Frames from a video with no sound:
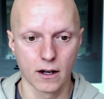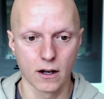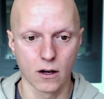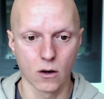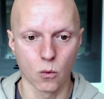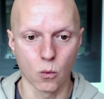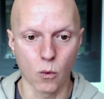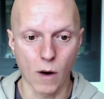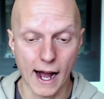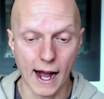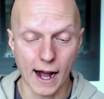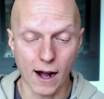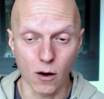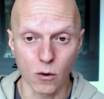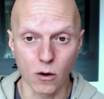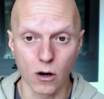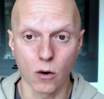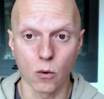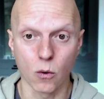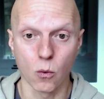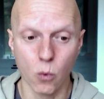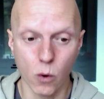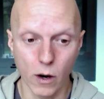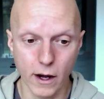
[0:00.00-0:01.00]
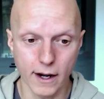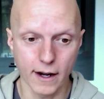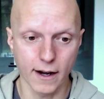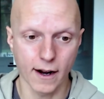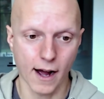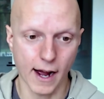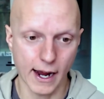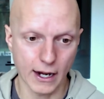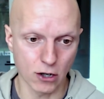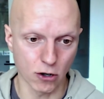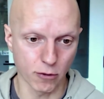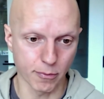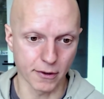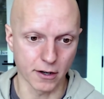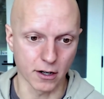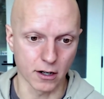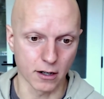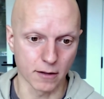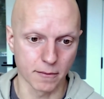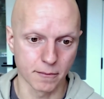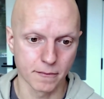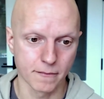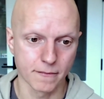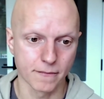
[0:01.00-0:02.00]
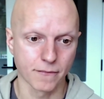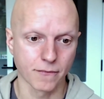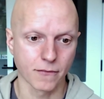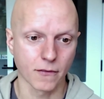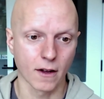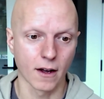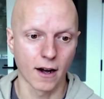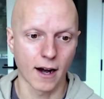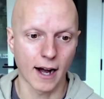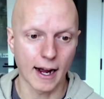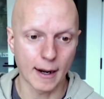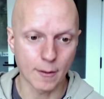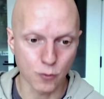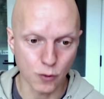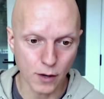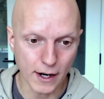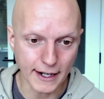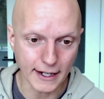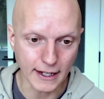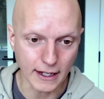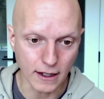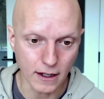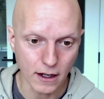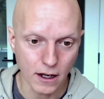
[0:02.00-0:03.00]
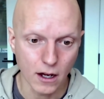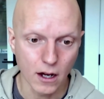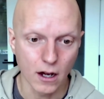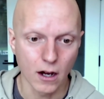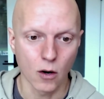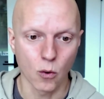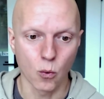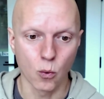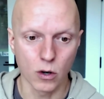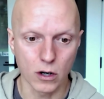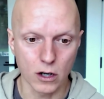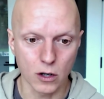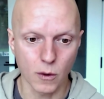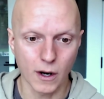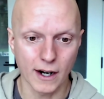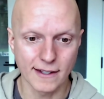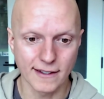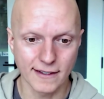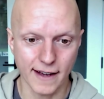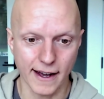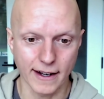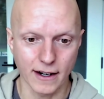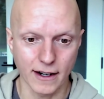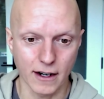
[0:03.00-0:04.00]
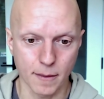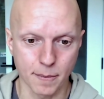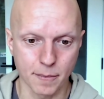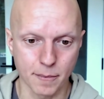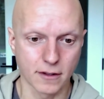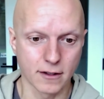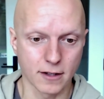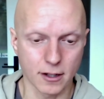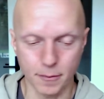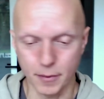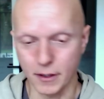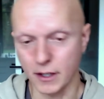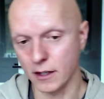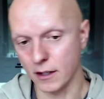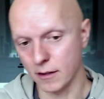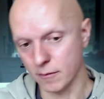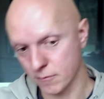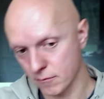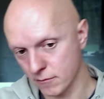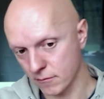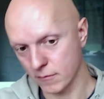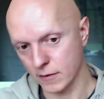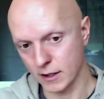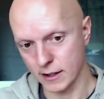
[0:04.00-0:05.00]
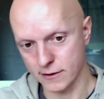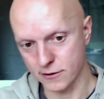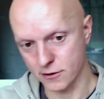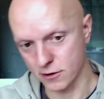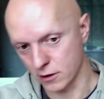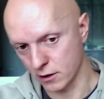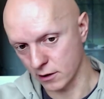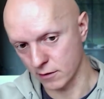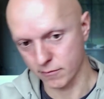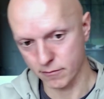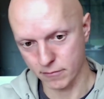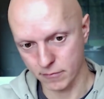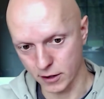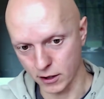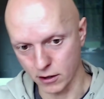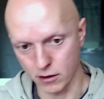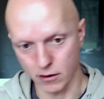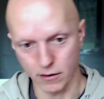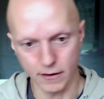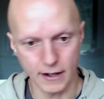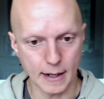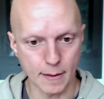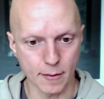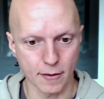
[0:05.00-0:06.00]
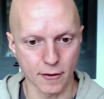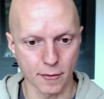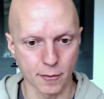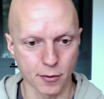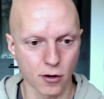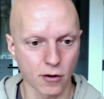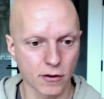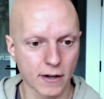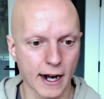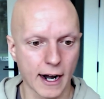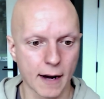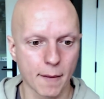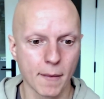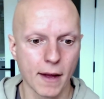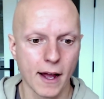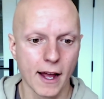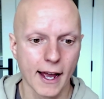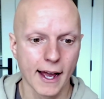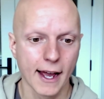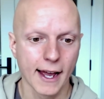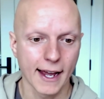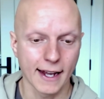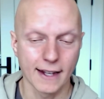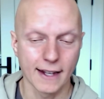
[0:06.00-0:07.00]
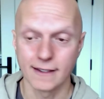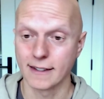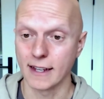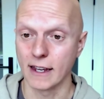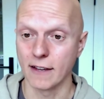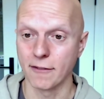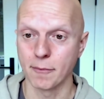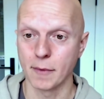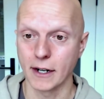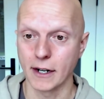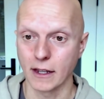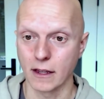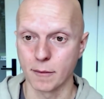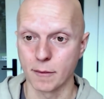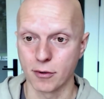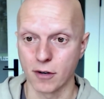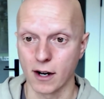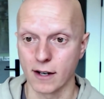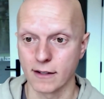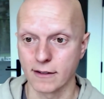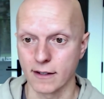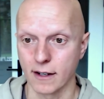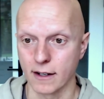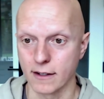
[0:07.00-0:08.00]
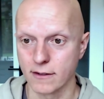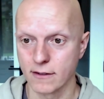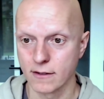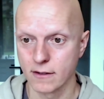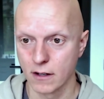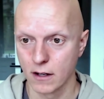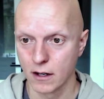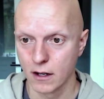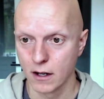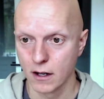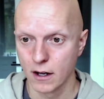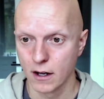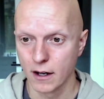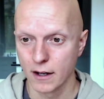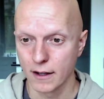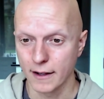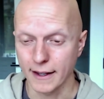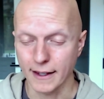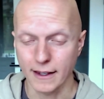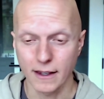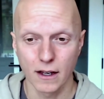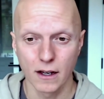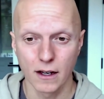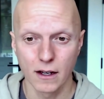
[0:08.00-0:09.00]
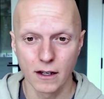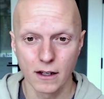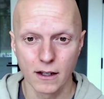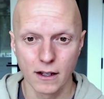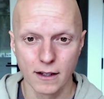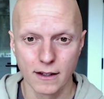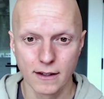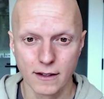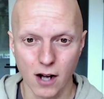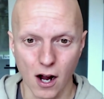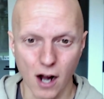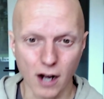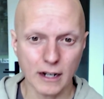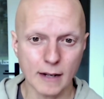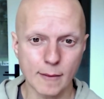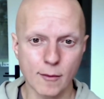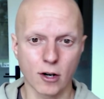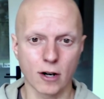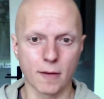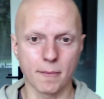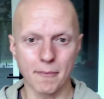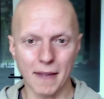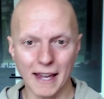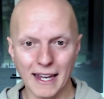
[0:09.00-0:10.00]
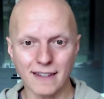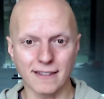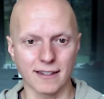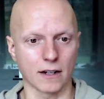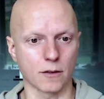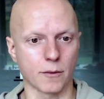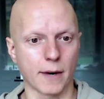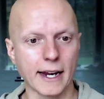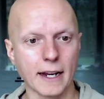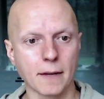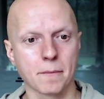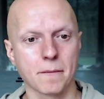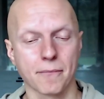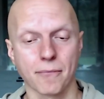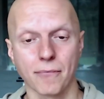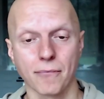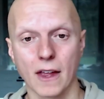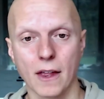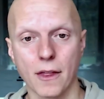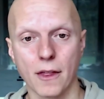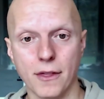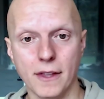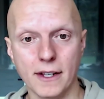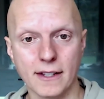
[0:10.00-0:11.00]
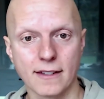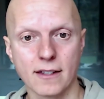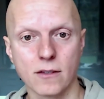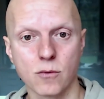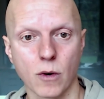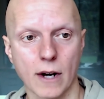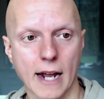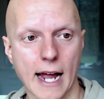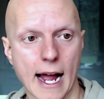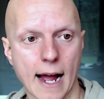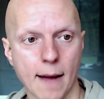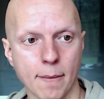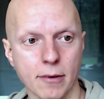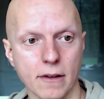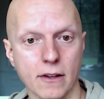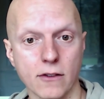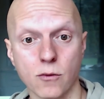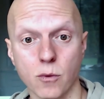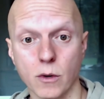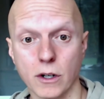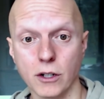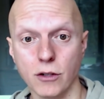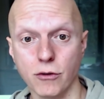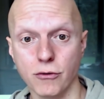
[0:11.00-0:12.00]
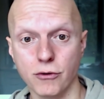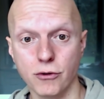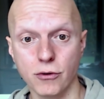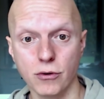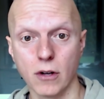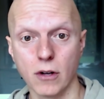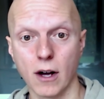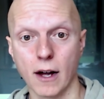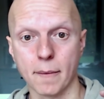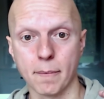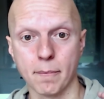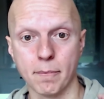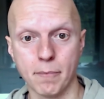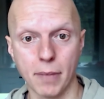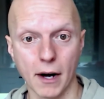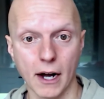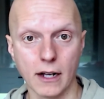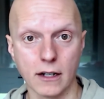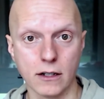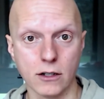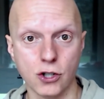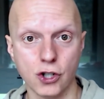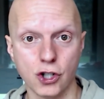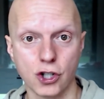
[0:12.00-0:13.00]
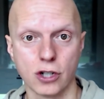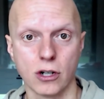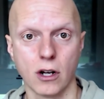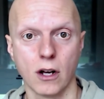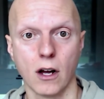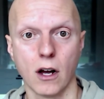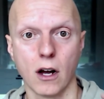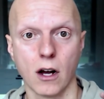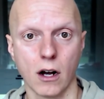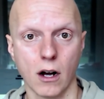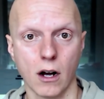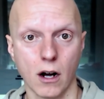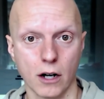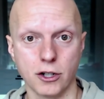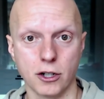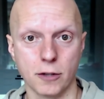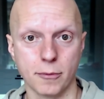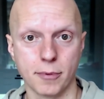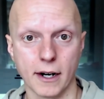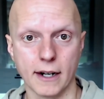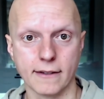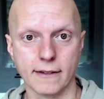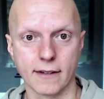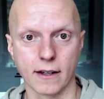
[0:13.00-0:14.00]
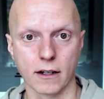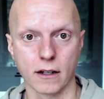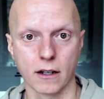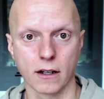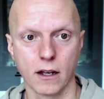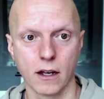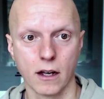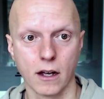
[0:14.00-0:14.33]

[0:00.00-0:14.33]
Wow, what an eye-opener. I'm ready. Where do I sign up to be, insert, you know, the name of a program and save money in the process? Like, talk about amazing, right? This is what happens when you do not budge on your pricing.